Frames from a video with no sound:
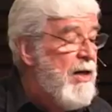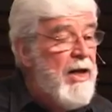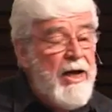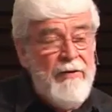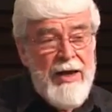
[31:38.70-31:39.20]

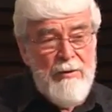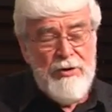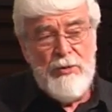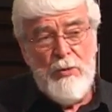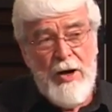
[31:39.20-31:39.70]
And that was
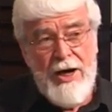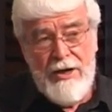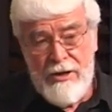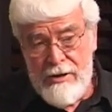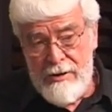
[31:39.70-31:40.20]
the way
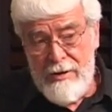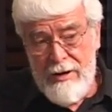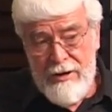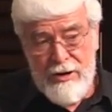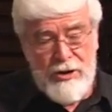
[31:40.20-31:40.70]
to
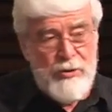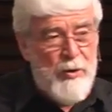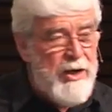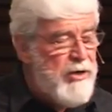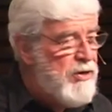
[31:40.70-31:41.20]

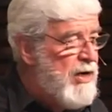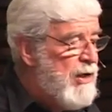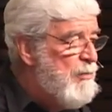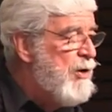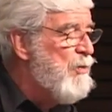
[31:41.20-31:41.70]
assuage the
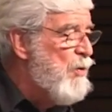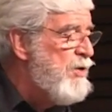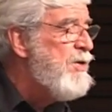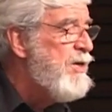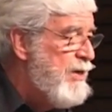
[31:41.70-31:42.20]
anger, but it
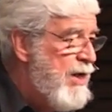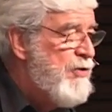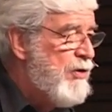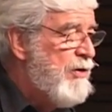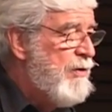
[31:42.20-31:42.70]
wasn't the
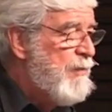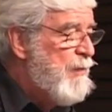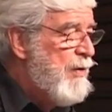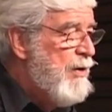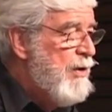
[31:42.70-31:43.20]
answer.
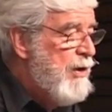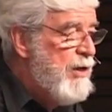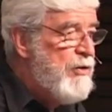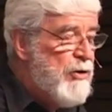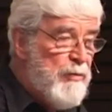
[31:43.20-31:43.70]
And
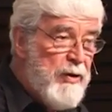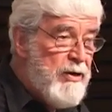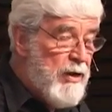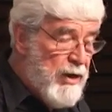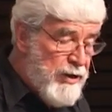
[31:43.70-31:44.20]
it took
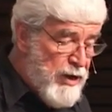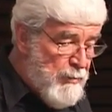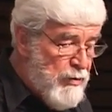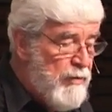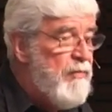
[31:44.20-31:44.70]
me a
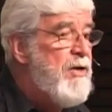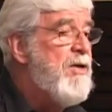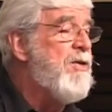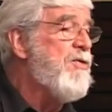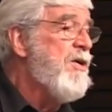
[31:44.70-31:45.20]
number of
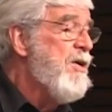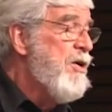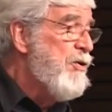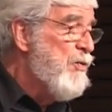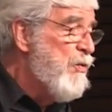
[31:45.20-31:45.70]
years
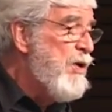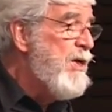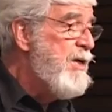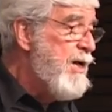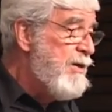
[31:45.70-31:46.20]
to
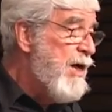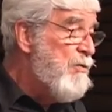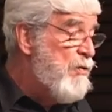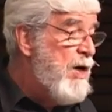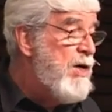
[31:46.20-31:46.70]
really get that
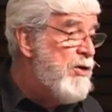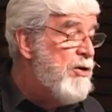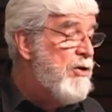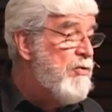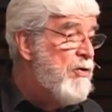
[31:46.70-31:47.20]
rage under
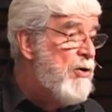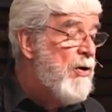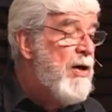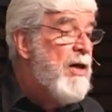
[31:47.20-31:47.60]
control.